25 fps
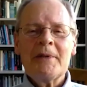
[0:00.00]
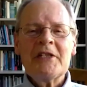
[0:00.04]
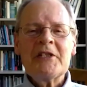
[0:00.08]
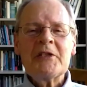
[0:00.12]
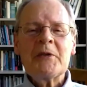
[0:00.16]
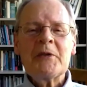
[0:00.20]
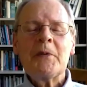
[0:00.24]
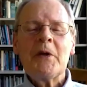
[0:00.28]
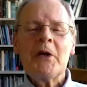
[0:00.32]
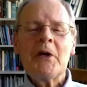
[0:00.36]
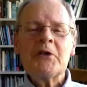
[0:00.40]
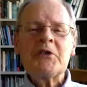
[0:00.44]

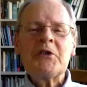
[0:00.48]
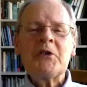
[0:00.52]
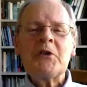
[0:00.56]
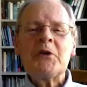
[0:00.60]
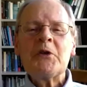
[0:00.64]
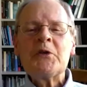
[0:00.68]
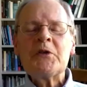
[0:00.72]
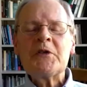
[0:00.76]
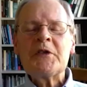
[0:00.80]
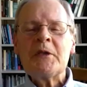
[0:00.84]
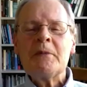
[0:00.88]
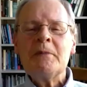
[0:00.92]
suppose you
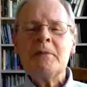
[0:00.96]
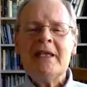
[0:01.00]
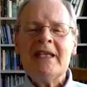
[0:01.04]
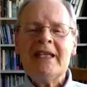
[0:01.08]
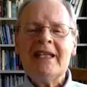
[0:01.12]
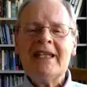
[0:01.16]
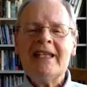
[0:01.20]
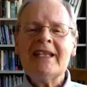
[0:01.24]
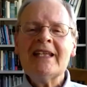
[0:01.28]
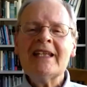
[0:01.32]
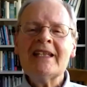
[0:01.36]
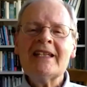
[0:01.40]
use the
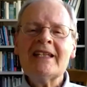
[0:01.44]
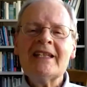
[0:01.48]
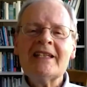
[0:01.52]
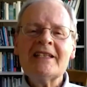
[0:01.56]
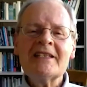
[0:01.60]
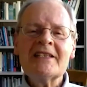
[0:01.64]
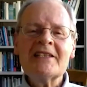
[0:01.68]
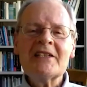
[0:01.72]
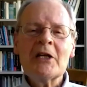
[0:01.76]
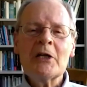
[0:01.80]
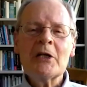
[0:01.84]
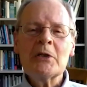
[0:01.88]
median, and
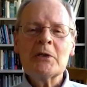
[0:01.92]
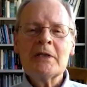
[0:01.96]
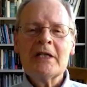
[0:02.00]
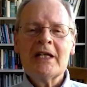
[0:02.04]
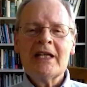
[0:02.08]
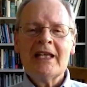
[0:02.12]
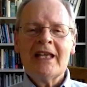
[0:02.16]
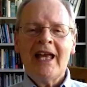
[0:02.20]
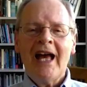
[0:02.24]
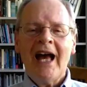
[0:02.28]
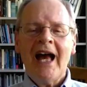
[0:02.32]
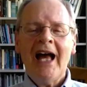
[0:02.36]
so
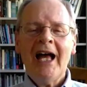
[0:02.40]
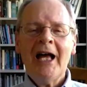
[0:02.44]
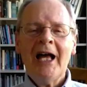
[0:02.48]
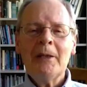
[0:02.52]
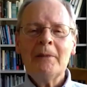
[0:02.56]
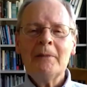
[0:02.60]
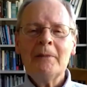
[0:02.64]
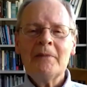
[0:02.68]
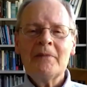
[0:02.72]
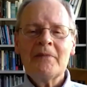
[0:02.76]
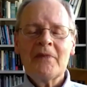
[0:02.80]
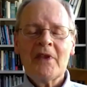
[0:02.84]

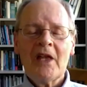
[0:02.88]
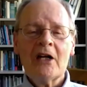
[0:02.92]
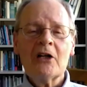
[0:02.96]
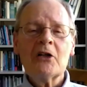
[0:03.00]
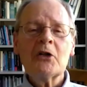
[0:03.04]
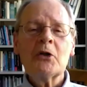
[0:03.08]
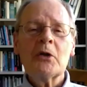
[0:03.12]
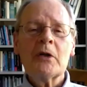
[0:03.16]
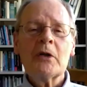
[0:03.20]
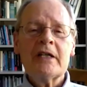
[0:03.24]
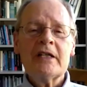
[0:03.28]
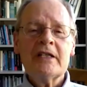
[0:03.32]
um,
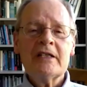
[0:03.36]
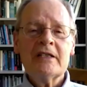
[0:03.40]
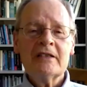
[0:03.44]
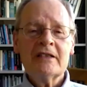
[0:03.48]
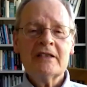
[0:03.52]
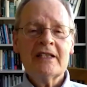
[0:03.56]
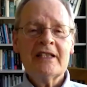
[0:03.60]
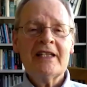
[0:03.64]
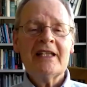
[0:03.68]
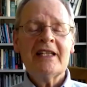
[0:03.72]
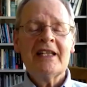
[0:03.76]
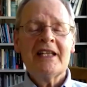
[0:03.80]

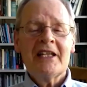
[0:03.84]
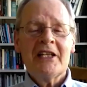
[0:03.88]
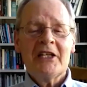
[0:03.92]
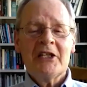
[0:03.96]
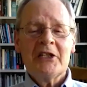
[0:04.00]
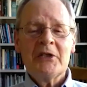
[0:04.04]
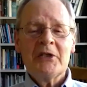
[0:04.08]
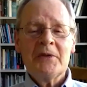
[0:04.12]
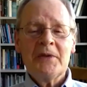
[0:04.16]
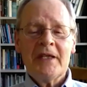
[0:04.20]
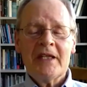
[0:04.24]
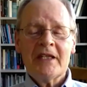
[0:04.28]
accordingly,
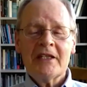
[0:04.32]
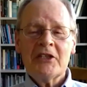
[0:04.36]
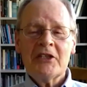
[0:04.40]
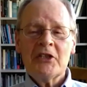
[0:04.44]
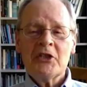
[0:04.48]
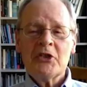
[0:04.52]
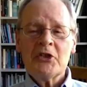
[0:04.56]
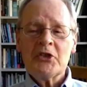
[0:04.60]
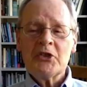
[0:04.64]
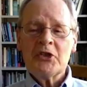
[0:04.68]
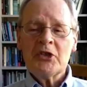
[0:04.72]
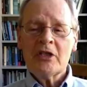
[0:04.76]
you think you
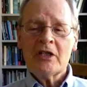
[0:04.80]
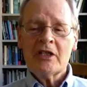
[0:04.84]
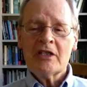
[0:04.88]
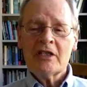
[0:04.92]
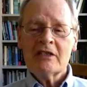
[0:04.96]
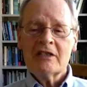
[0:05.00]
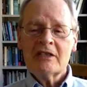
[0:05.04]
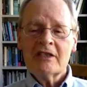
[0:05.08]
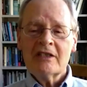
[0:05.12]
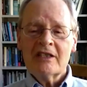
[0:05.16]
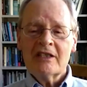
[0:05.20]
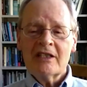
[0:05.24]
should
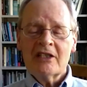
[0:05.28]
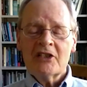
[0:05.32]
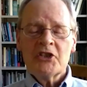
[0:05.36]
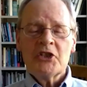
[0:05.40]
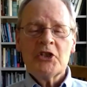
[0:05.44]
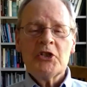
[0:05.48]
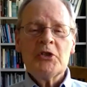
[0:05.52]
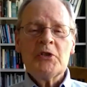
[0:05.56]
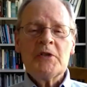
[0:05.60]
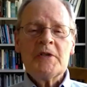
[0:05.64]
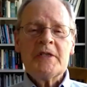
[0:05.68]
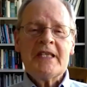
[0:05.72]

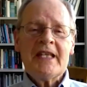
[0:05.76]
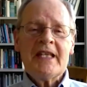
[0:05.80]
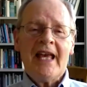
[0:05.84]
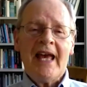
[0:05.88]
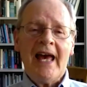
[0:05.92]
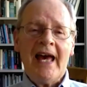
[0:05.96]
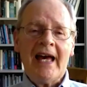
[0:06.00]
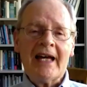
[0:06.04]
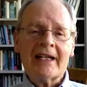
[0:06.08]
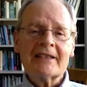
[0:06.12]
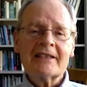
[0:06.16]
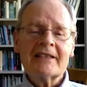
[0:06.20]
choose the
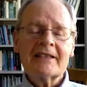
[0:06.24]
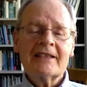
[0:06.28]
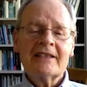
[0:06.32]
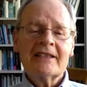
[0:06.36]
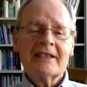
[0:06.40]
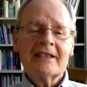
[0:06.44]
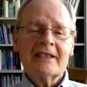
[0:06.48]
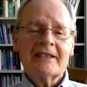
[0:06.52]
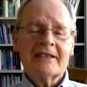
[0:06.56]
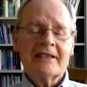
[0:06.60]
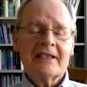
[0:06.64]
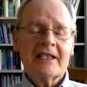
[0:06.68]
act
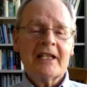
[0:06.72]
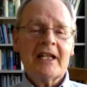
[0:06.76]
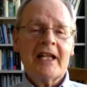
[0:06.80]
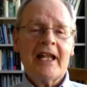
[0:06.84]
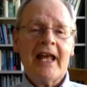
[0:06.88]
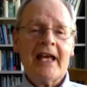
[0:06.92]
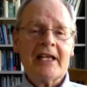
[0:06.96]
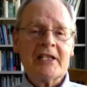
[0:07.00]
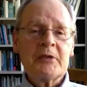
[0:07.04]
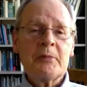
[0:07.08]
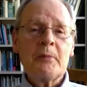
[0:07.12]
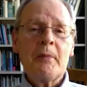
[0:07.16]
that
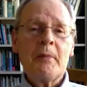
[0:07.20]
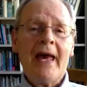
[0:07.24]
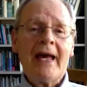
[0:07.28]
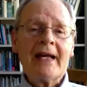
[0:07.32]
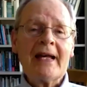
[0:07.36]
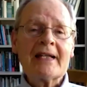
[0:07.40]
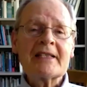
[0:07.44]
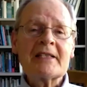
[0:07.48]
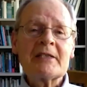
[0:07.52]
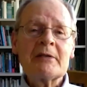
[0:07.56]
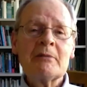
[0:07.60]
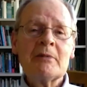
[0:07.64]
has
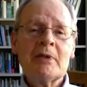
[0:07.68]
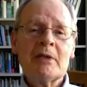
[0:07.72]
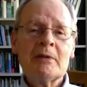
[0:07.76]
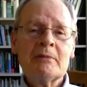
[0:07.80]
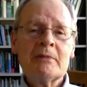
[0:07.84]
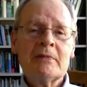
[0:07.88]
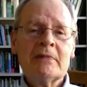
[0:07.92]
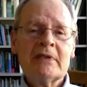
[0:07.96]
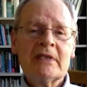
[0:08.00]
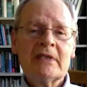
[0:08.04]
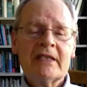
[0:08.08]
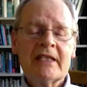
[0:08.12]

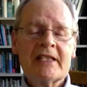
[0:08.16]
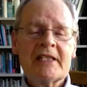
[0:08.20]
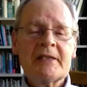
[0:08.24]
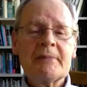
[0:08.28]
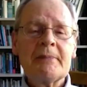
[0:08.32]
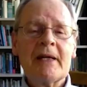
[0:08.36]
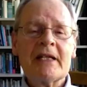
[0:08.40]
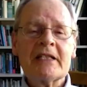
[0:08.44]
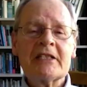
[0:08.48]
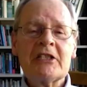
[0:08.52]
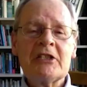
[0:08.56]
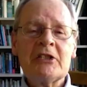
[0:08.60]
maximum
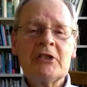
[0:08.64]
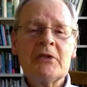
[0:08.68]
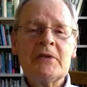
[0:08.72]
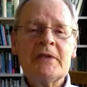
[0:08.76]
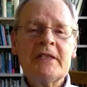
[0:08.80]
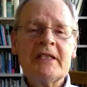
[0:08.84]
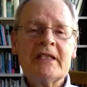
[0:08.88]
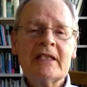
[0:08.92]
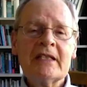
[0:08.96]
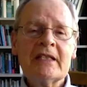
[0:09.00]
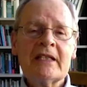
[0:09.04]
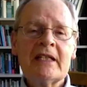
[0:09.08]
expected
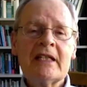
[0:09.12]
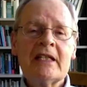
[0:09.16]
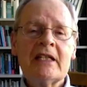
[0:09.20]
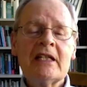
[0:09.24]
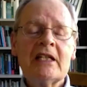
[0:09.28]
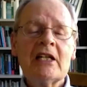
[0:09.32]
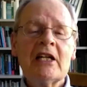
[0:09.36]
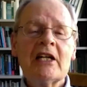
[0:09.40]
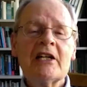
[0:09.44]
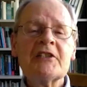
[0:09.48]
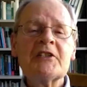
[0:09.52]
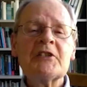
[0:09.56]
utility,
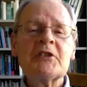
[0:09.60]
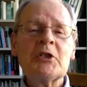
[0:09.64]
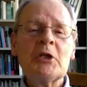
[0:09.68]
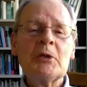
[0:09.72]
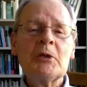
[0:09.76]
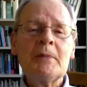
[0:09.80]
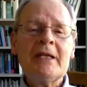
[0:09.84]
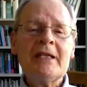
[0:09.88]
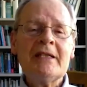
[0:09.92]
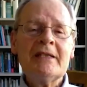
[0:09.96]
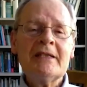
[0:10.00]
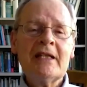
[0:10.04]

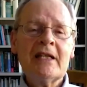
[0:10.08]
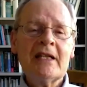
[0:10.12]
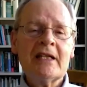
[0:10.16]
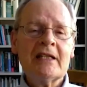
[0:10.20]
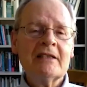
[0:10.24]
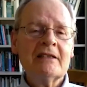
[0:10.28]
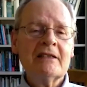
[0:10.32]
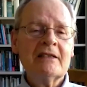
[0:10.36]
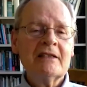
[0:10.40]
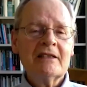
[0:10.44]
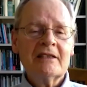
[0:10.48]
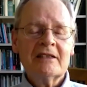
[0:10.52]
assuming
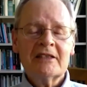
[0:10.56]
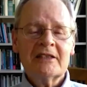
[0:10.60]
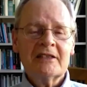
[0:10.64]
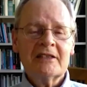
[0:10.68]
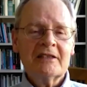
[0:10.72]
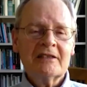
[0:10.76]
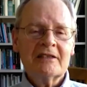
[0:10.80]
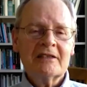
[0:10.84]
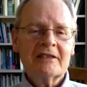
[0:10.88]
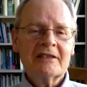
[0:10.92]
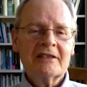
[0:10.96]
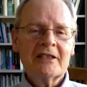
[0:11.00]
that
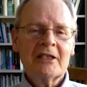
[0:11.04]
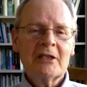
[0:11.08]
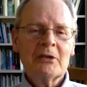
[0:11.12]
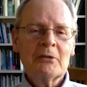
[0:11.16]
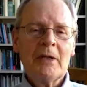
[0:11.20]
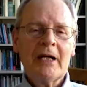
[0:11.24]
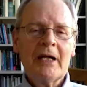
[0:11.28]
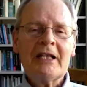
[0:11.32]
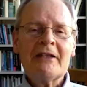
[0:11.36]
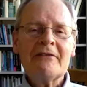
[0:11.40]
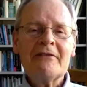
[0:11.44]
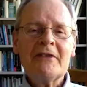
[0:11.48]
the
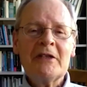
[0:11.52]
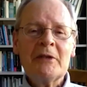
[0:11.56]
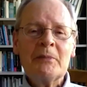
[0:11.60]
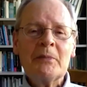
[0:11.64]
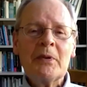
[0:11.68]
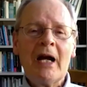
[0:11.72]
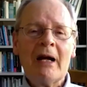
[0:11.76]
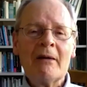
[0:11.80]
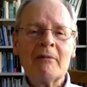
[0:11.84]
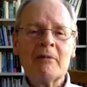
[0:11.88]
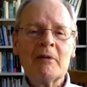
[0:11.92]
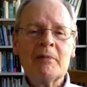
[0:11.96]
relevant
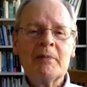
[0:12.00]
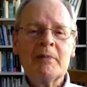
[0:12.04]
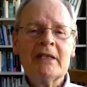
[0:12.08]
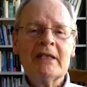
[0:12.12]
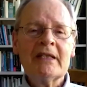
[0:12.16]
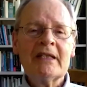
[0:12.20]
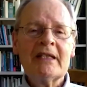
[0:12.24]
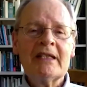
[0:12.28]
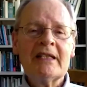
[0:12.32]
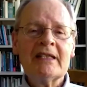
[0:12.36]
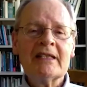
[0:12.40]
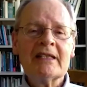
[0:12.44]

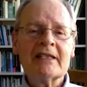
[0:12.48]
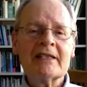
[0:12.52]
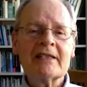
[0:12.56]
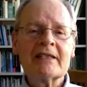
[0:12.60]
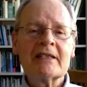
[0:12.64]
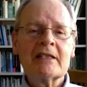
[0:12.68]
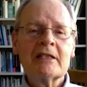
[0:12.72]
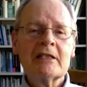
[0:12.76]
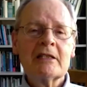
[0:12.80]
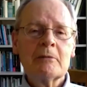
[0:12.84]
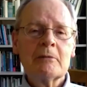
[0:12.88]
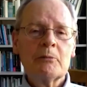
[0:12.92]
probability is
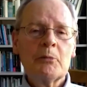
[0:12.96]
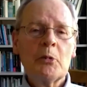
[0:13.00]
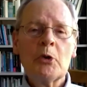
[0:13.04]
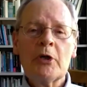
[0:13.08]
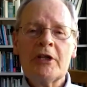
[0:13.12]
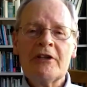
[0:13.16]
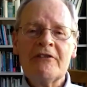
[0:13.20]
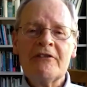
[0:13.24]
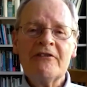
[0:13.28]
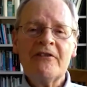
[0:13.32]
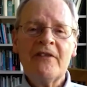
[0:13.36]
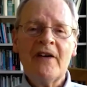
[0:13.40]

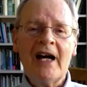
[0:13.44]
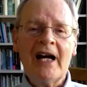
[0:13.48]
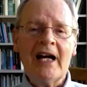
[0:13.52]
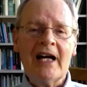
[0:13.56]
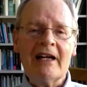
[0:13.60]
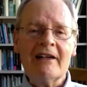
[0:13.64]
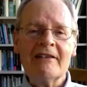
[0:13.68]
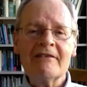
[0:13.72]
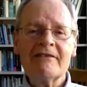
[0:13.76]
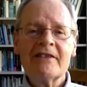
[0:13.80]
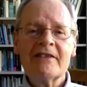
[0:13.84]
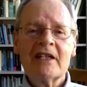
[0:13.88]

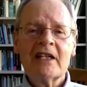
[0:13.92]
0.5.